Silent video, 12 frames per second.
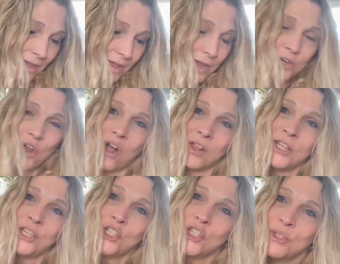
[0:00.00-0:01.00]

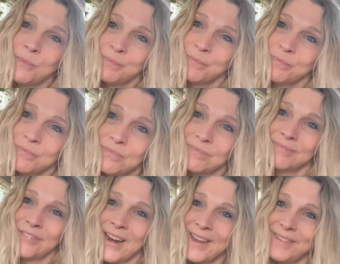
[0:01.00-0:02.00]
Acknowledge,
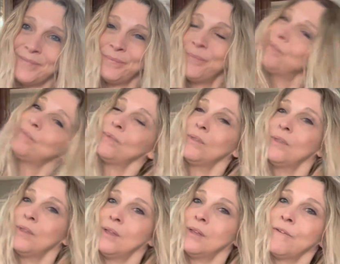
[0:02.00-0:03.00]
right?
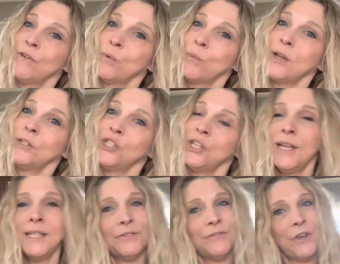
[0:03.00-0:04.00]
Give her what she
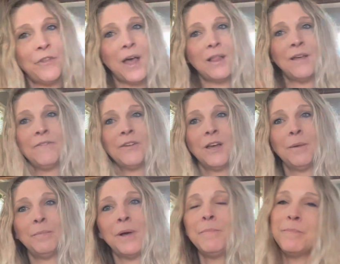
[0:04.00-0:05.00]
needs, fill that love cup
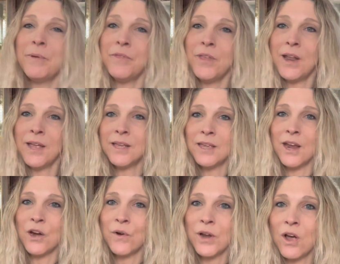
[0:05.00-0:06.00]
up, and then I can
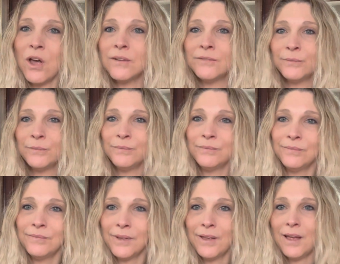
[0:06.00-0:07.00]
carry on.
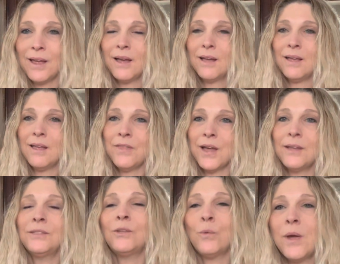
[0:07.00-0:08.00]
And
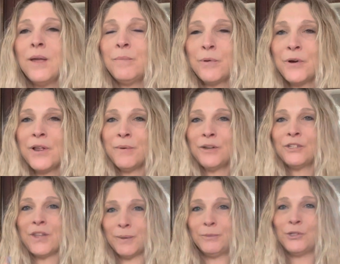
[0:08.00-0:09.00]
that's the way pretty much
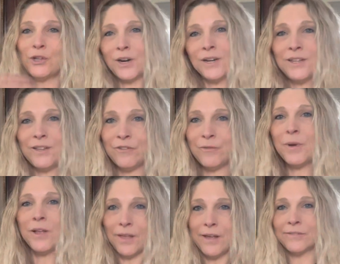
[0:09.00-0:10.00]
that I'm starting to live
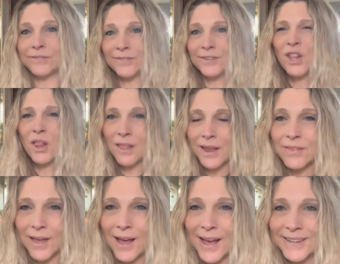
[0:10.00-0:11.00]
my life like
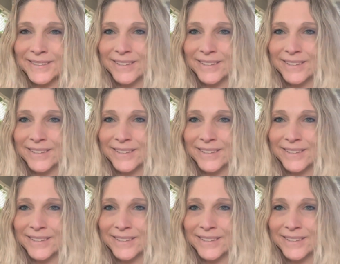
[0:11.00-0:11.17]
that,